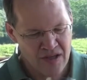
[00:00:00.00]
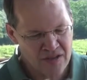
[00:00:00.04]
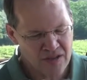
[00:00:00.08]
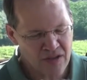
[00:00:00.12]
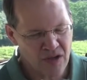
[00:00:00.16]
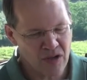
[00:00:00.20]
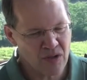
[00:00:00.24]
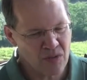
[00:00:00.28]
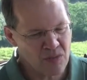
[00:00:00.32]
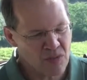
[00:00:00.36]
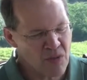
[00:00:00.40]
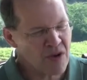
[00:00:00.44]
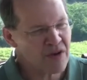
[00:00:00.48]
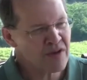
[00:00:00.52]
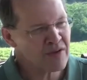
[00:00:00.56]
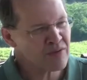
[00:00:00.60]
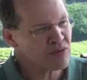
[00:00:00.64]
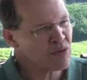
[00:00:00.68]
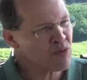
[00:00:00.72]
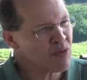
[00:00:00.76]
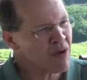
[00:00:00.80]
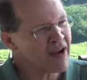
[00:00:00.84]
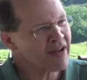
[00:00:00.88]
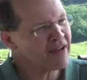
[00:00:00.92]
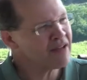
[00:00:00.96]
so it won't
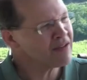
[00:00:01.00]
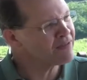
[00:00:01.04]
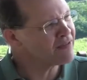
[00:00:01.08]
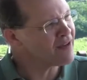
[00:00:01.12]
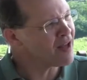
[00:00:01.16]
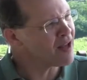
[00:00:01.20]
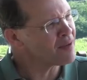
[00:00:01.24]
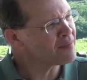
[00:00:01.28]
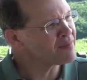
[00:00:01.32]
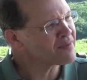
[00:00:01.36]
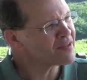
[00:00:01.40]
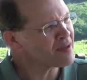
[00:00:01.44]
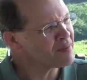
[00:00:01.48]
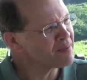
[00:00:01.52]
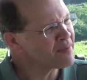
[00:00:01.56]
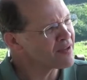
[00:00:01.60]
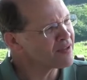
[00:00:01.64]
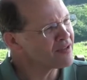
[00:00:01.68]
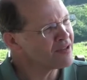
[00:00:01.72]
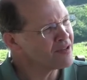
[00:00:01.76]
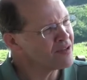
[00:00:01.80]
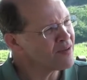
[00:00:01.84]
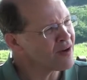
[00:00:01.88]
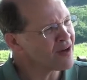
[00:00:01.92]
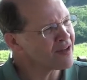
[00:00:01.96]
have quite developed some
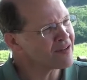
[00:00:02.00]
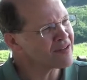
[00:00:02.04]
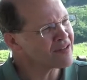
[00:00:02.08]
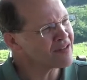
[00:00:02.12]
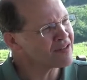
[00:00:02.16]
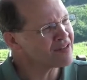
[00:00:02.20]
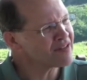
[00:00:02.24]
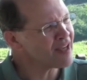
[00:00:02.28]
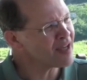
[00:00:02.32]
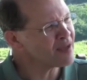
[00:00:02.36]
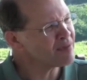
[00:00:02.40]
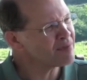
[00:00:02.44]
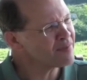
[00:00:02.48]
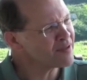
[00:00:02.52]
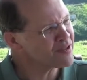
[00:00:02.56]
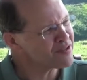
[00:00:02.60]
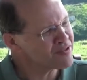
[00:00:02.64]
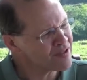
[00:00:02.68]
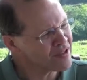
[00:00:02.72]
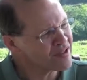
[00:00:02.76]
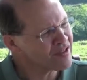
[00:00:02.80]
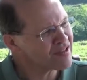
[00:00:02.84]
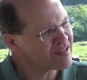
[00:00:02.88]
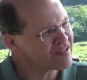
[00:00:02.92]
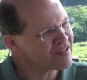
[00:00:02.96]
of the nuances yet, but
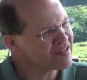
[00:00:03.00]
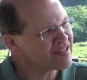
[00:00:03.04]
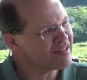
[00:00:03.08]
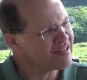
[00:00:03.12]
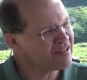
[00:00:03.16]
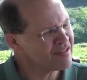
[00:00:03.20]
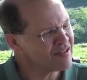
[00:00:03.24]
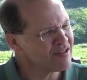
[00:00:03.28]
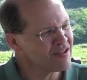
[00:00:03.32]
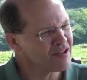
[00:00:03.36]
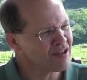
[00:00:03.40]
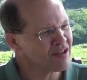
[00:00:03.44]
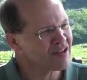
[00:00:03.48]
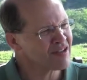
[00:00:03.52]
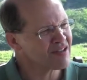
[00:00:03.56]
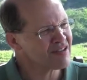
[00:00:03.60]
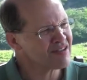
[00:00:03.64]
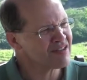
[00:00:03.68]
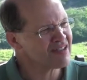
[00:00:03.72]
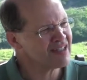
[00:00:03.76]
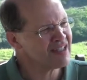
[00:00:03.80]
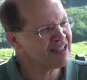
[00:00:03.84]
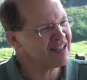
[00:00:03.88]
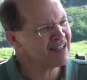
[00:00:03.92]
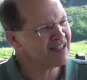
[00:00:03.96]
you're going to
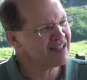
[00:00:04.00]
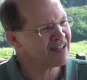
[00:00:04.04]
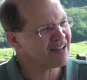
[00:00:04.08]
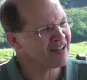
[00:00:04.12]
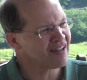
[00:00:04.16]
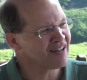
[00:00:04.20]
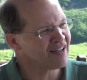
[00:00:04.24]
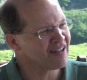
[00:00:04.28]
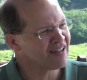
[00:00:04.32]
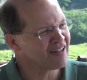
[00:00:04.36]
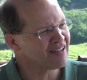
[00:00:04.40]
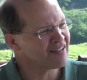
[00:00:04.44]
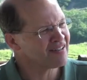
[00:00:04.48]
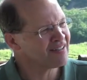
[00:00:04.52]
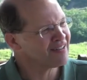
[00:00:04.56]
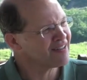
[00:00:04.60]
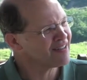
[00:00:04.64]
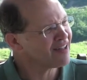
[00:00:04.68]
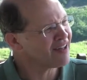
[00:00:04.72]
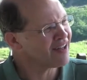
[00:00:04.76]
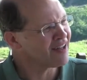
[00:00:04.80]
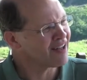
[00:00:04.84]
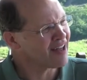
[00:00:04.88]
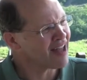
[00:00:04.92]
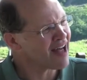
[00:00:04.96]
see a
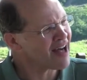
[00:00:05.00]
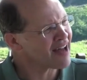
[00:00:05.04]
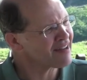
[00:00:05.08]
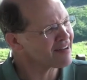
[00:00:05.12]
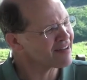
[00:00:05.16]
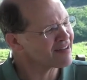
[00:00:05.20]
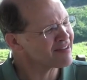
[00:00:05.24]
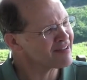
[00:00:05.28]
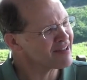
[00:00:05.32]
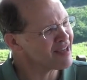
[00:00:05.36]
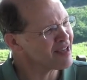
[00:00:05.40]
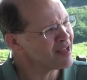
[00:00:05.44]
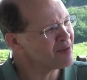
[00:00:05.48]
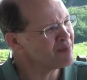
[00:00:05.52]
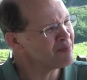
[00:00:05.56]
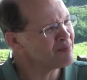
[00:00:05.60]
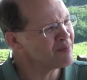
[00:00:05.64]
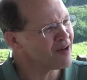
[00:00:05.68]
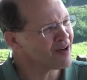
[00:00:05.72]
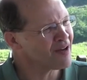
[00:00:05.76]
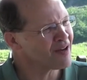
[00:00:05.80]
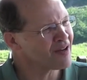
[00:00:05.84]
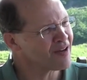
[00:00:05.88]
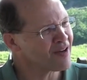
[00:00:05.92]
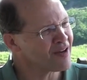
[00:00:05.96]
lot of the
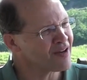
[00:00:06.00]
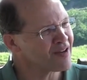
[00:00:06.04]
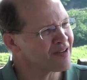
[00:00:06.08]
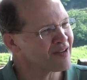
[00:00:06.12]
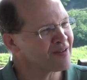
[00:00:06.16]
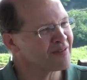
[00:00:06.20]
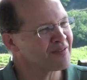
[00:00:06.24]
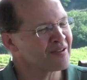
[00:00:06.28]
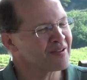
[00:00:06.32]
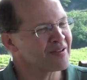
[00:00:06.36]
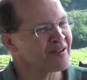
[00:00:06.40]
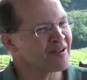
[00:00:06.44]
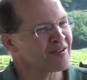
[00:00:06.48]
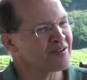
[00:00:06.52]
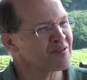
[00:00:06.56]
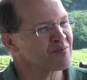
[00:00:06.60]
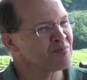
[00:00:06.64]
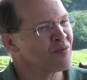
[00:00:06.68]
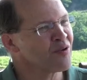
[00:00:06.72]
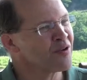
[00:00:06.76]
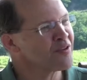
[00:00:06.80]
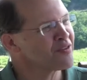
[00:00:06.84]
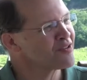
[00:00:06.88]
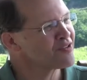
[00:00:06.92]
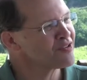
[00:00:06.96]
same. It's
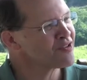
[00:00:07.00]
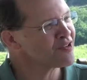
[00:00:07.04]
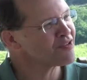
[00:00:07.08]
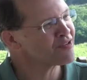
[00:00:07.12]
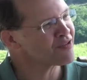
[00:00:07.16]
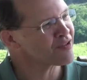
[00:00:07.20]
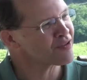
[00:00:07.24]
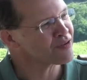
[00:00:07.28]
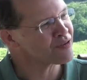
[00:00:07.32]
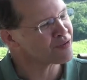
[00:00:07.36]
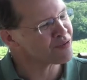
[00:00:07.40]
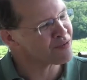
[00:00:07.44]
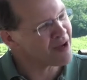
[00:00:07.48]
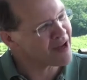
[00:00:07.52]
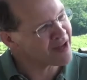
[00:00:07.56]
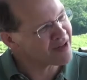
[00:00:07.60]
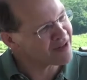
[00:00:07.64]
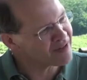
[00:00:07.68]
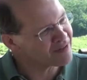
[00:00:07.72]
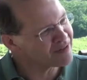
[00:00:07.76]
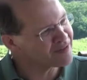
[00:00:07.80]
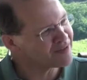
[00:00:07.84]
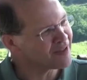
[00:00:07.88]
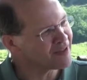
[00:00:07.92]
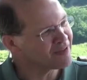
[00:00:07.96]
more than just a thread
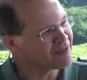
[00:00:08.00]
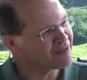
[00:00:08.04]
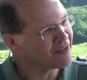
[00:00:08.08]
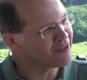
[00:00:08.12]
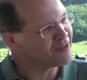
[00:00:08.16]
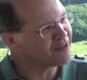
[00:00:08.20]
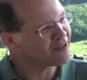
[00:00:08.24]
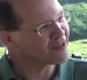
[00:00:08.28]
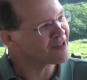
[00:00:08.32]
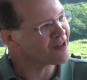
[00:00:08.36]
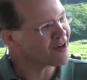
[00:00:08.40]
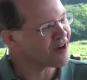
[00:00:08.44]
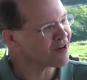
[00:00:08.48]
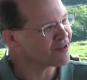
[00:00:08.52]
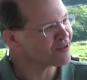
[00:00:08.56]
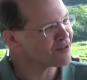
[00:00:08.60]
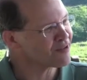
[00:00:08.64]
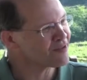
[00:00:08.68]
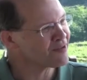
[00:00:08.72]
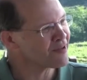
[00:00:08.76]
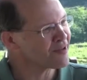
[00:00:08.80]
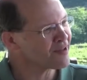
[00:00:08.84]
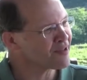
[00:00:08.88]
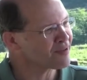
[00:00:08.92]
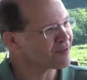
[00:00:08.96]
of vineyard
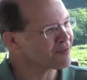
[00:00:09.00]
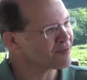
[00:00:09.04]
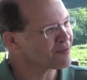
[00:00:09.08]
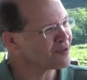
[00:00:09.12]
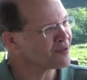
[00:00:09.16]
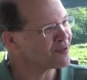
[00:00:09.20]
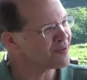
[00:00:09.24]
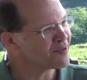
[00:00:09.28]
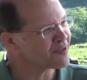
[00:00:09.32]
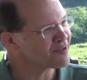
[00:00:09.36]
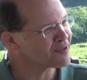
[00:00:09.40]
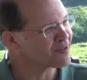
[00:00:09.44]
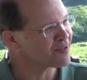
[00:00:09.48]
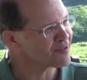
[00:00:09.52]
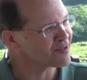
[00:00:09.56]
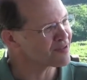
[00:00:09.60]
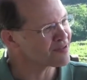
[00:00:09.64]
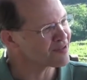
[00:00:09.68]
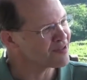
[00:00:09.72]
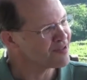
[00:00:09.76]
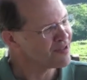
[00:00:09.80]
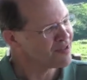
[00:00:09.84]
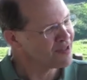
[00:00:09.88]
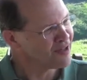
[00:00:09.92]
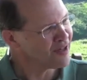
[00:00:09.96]
character running through. It's a
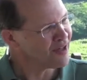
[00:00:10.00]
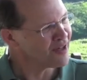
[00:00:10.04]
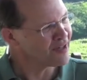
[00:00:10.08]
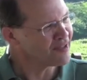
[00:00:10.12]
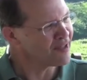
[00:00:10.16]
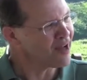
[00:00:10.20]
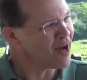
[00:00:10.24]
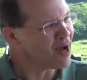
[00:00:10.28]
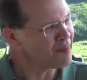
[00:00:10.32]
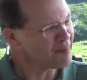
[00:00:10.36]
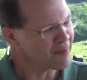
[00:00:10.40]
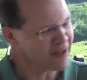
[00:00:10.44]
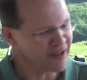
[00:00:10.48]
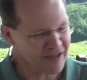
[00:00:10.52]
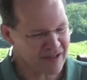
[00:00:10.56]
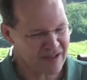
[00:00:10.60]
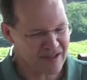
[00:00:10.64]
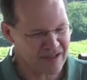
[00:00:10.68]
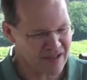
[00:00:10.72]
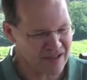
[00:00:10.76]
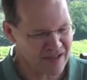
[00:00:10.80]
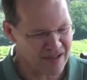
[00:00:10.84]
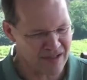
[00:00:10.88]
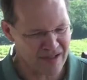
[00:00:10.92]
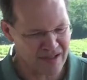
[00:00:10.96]
dominant
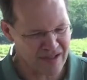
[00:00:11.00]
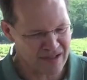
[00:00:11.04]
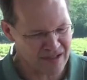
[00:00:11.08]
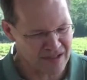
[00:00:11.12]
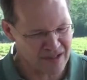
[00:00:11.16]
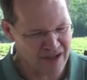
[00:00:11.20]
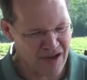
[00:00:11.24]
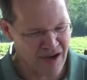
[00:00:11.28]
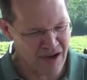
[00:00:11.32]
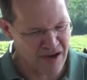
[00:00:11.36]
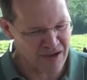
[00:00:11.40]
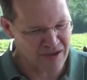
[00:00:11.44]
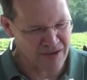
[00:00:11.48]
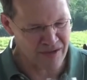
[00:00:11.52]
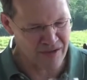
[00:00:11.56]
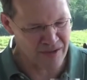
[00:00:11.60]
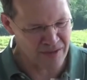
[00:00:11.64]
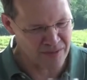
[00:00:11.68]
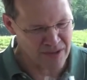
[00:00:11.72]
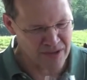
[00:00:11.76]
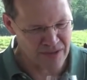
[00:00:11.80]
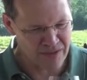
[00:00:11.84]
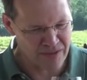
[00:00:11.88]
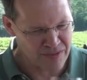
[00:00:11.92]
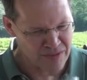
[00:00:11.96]
character
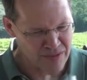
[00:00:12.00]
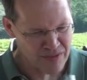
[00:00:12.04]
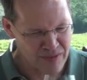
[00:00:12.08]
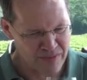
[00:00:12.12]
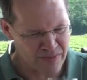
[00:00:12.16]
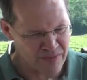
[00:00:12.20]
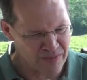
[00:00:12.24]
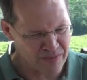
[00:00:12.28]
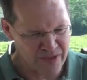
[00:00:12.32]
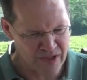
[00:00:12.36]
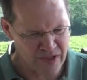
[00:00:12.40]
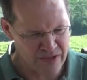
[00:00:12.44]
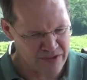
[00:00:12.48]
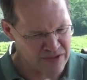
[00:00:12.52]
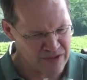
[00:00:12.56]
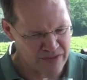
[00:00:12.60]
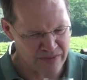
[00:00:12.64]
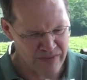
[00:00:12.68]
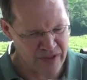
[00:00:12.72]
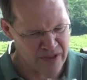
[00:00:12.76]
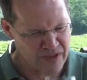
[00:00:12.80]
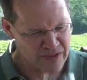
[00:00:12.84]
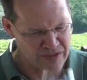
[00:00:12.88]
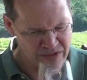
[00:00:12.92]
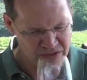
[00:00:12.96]
that runs through from vintage to
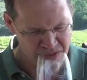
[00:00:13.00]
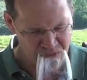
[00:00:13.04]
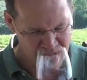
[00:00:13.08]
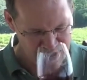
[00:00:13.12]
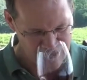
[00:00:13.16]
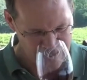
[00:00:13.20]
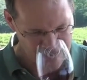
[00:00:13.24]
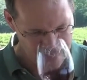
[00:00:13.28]
vintage.